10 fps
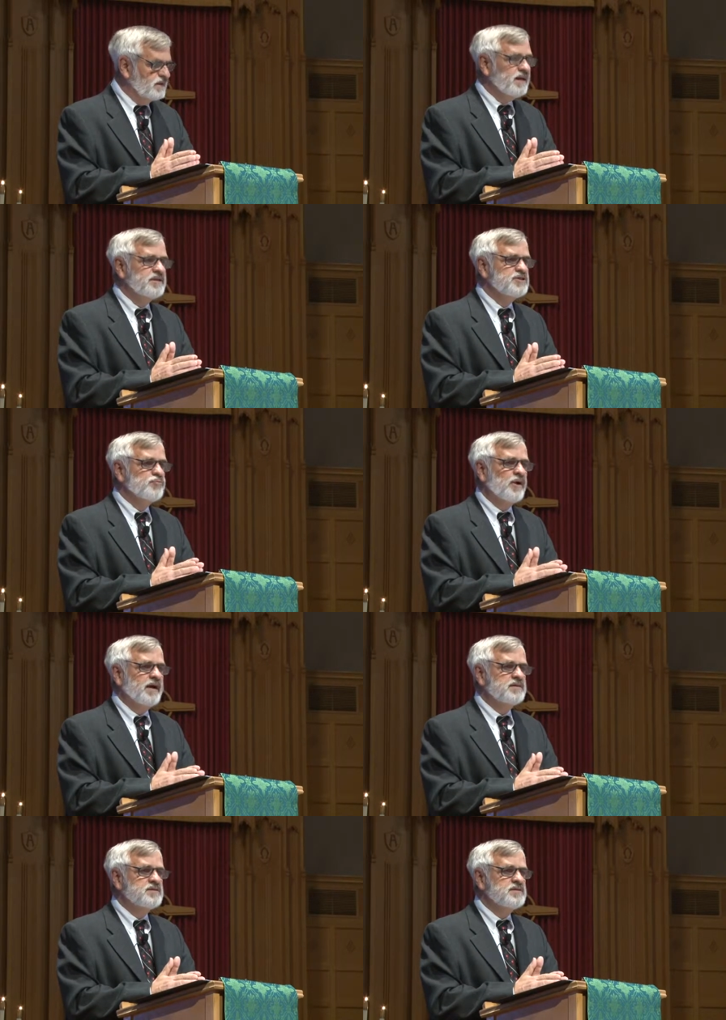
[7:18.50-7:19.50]
and is
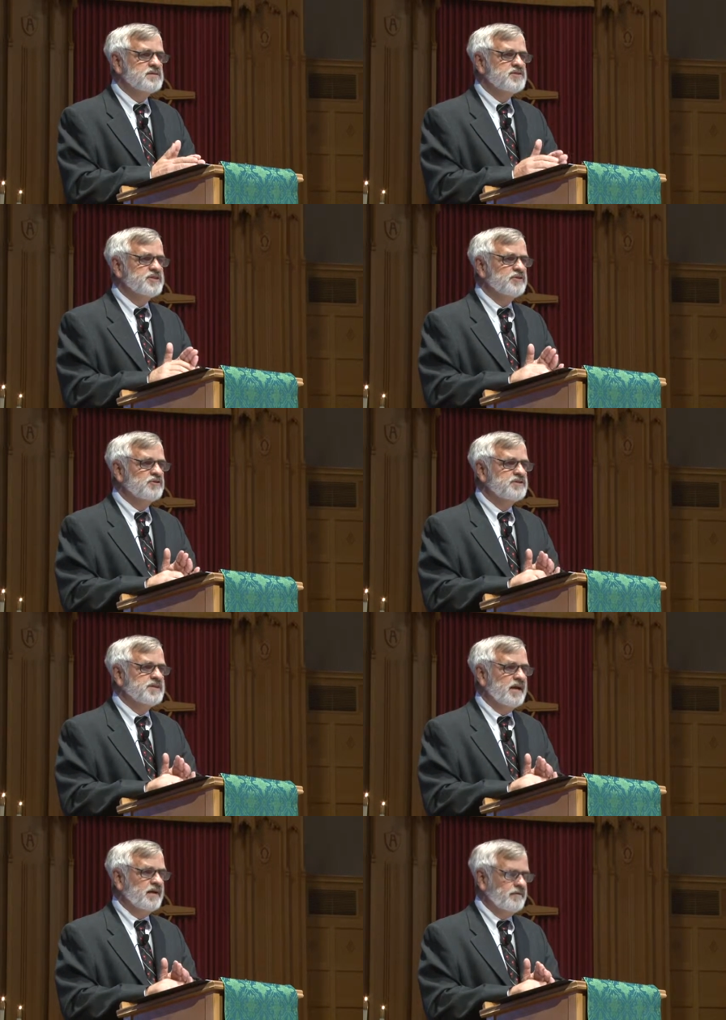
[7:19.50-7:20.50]
practiced still
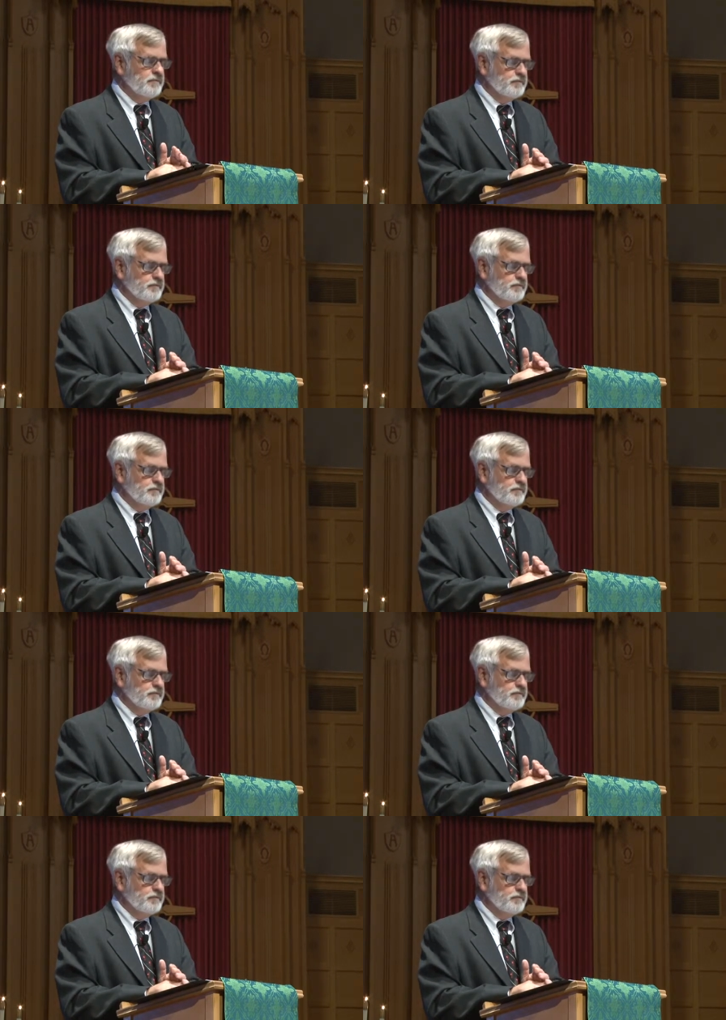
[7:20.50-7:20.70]
today.